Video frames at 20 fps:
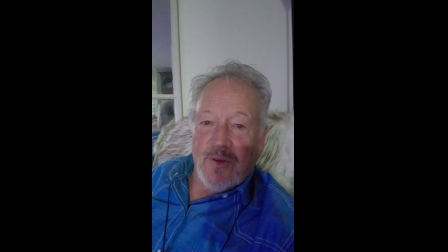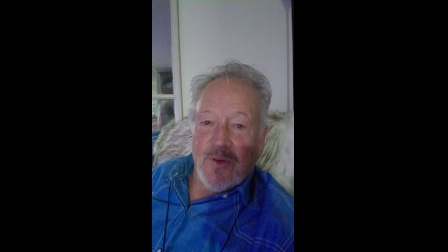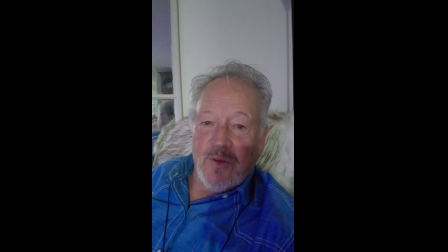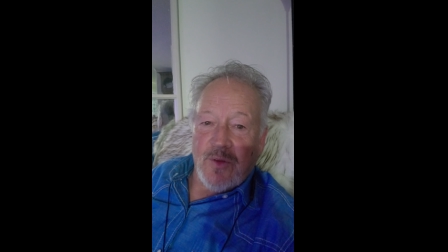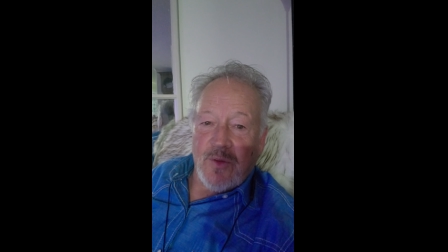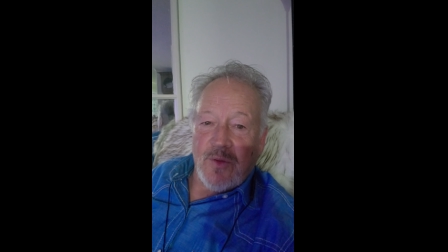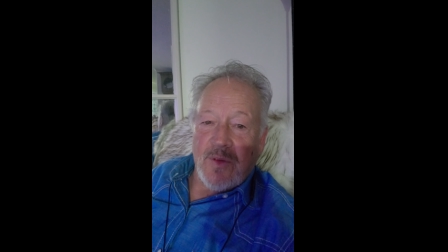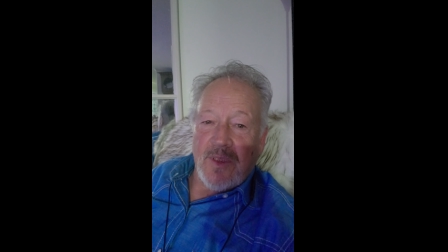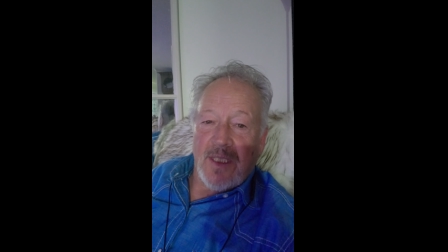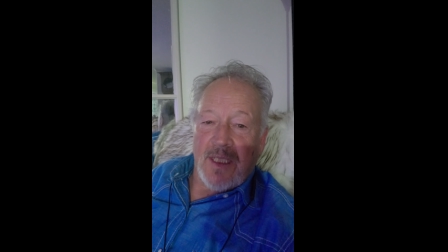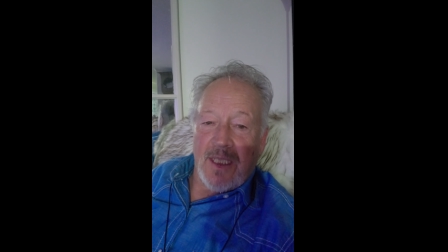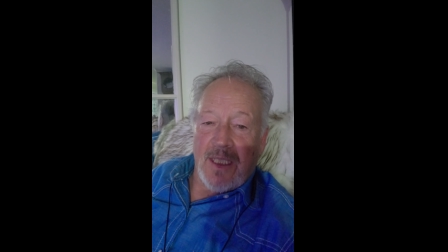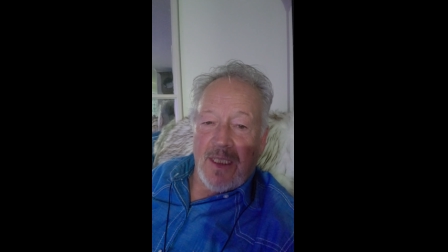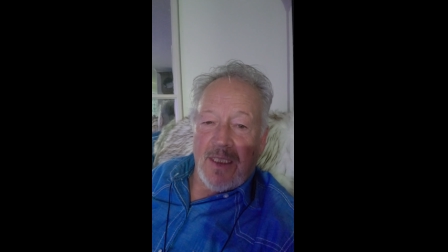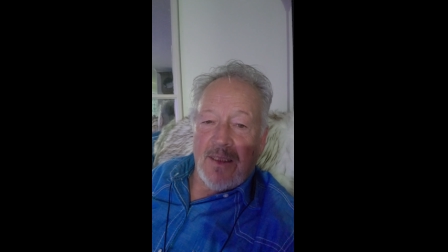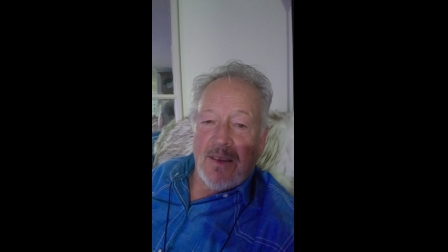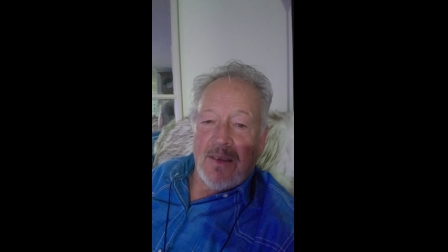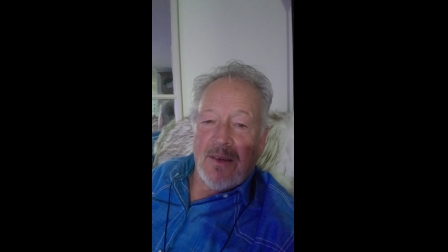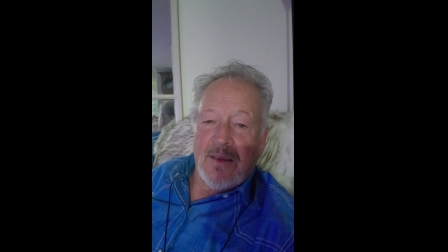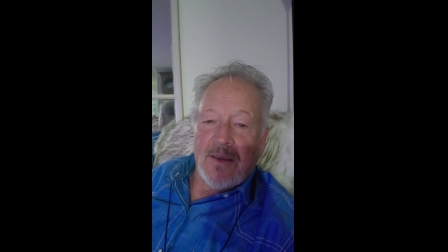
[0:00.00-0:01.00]

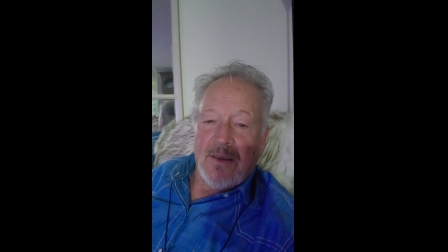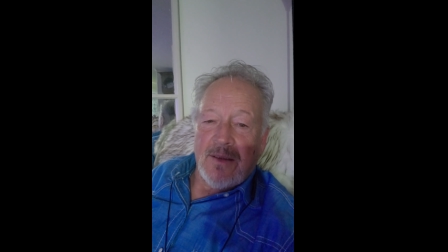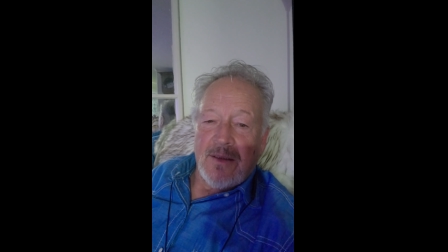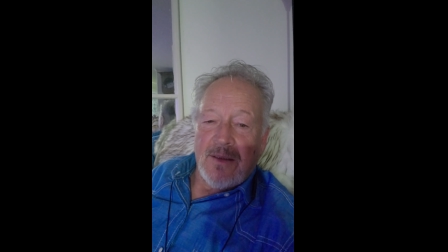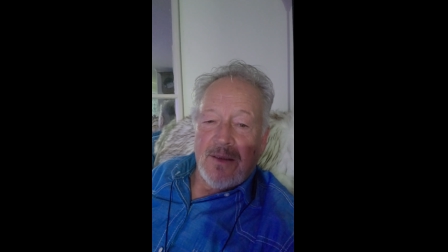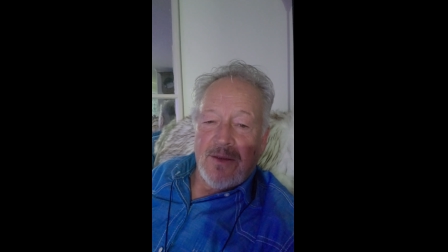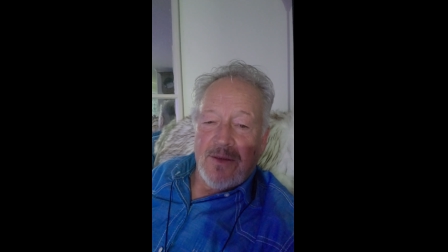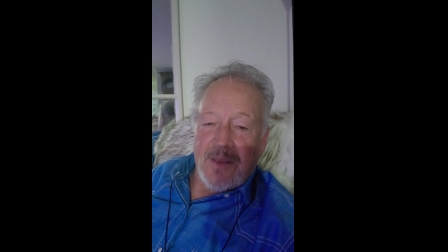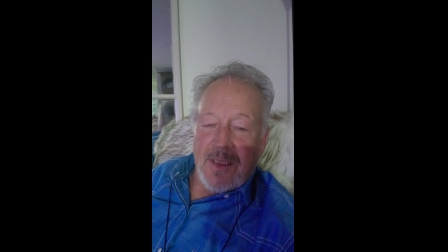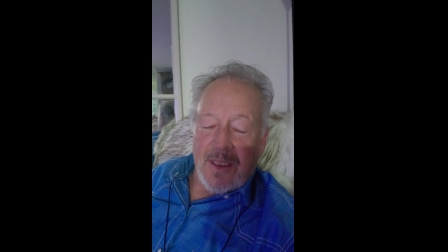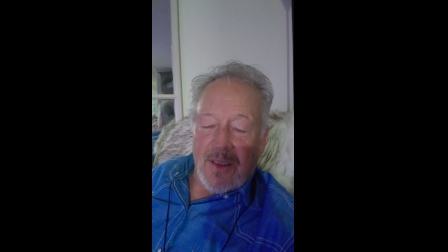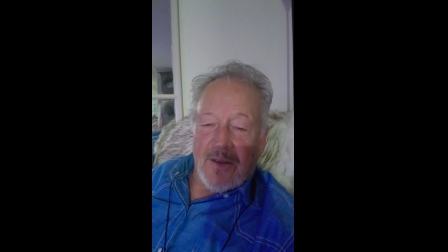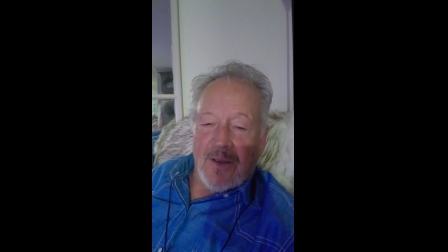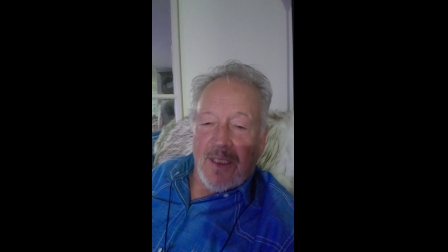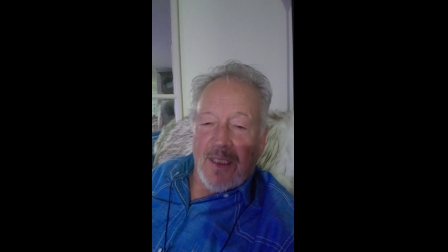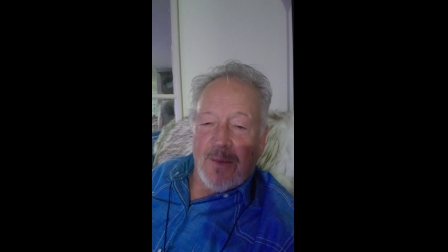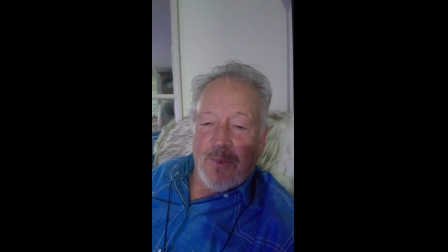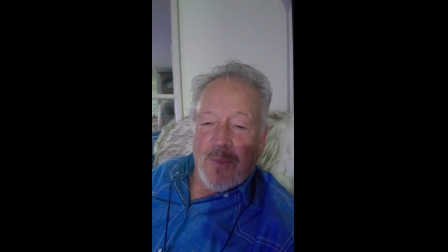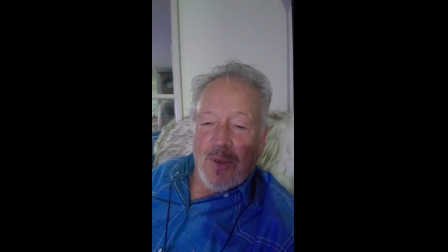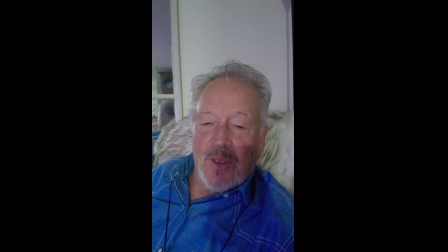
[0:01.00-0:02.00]
two-day
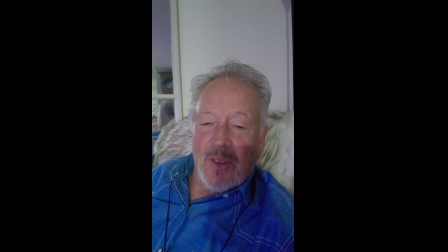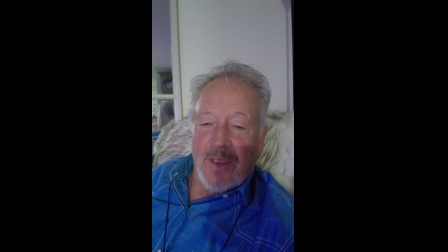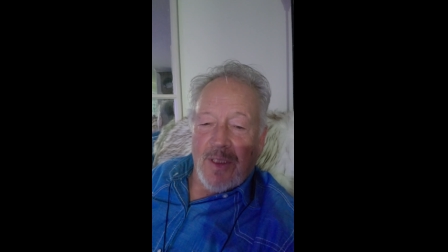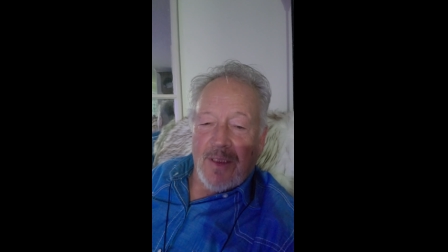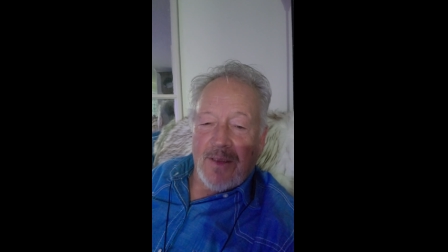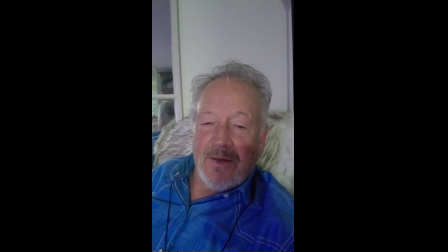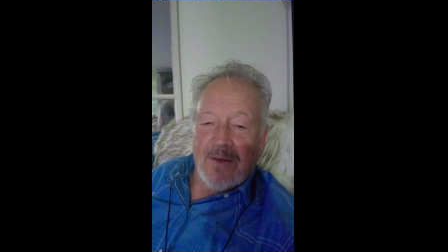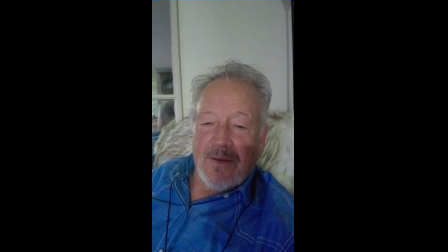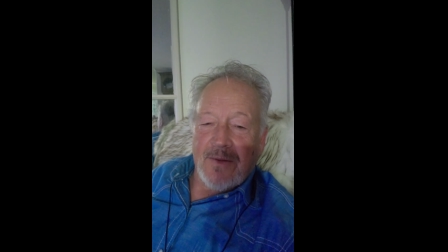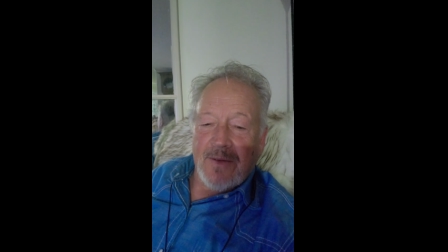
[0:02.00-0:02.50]
tailgate party.